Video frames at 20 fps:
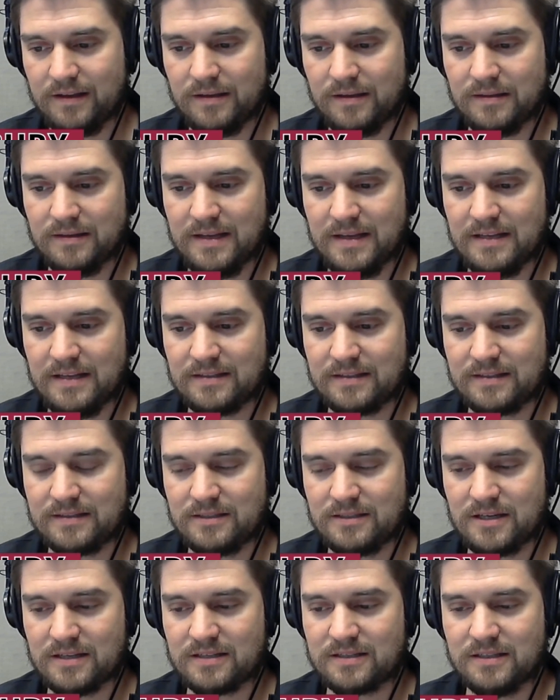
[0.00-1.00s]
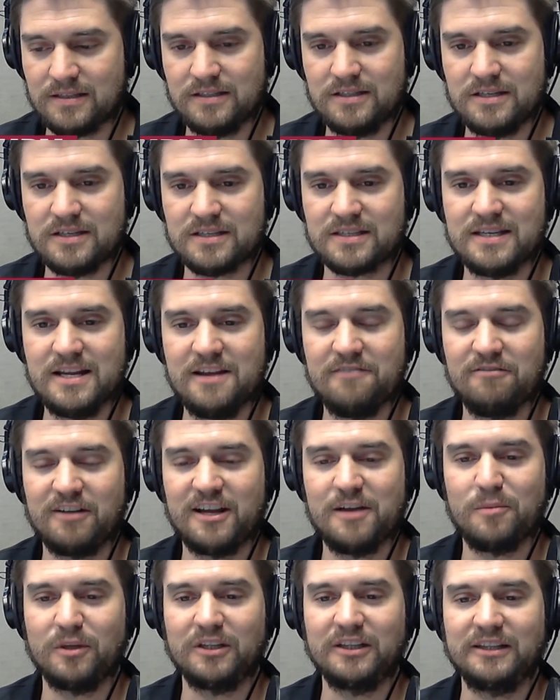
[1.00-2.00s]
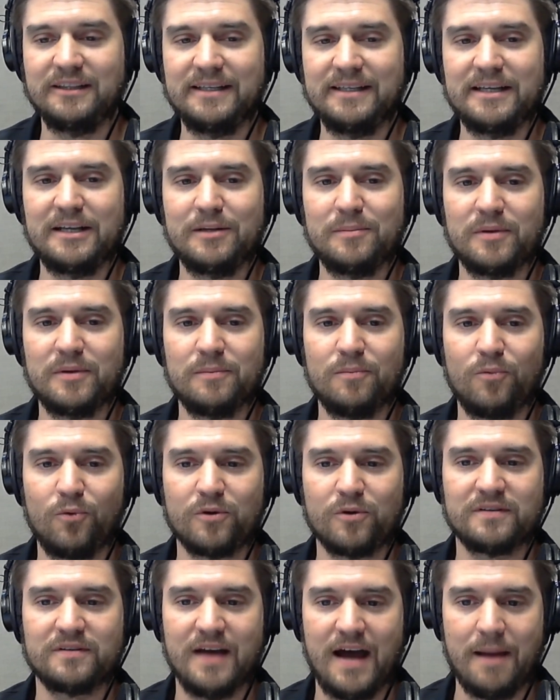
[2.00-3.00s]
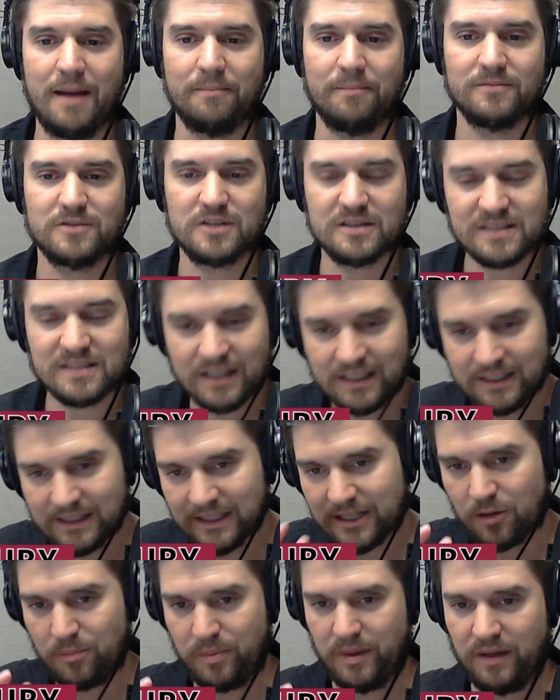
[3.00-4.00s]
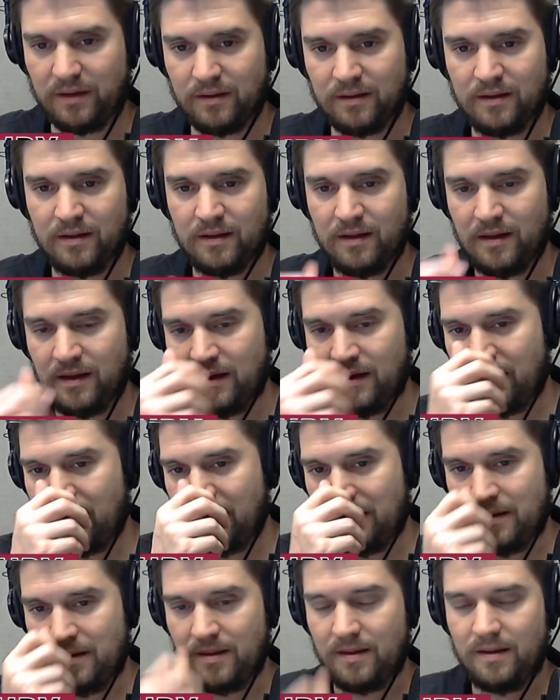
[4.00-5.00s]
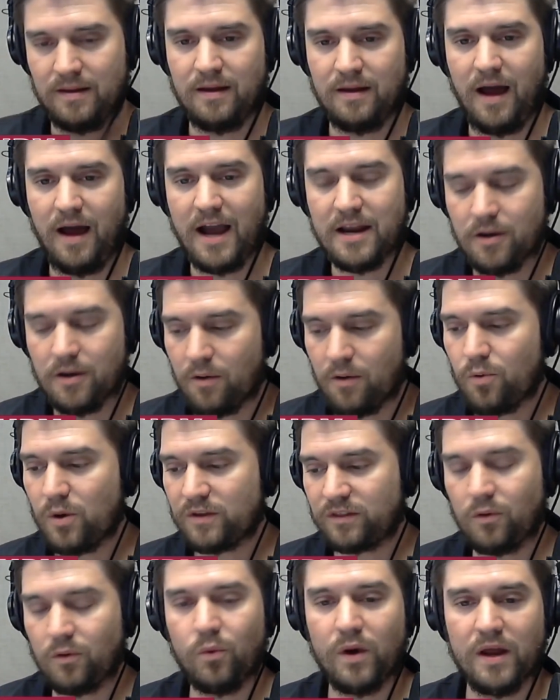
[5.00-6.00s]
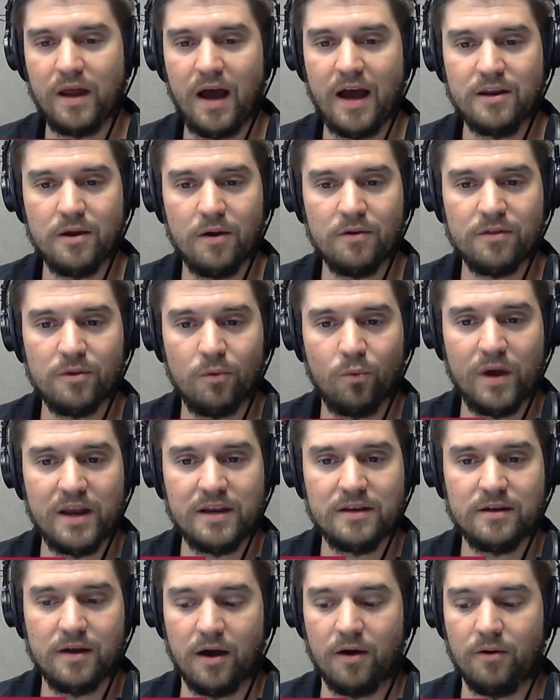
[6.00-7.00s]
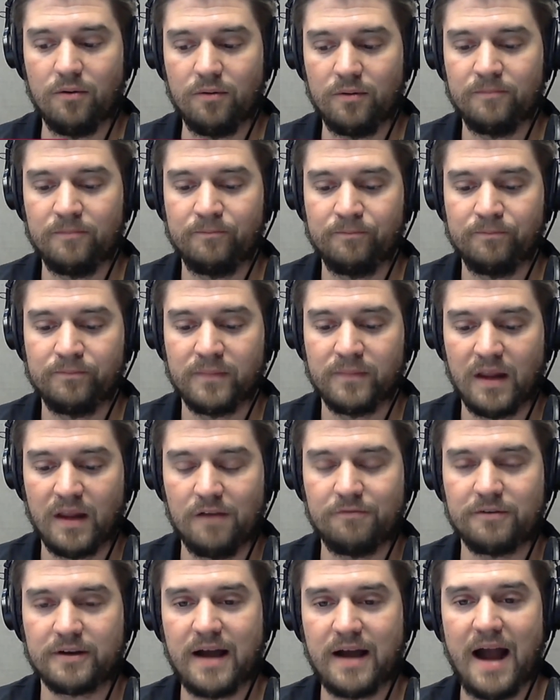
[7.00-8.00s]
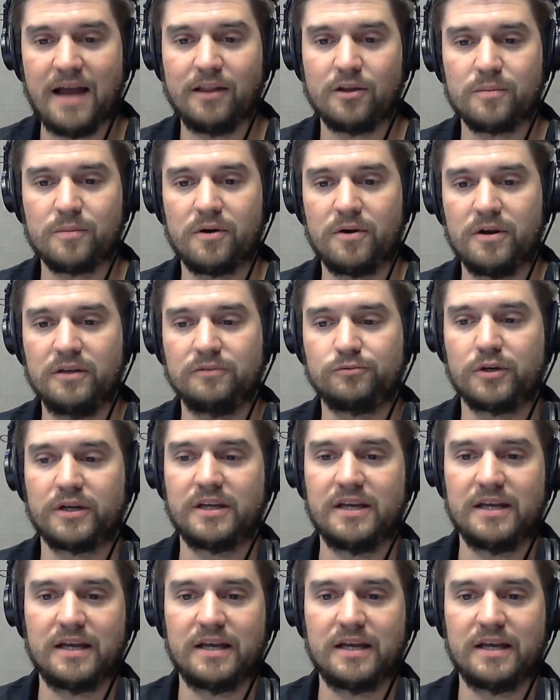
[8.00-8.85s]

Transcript: You just need to give him a little bit more time. Just a little bit. I know what the window of a Kyler Murray rookie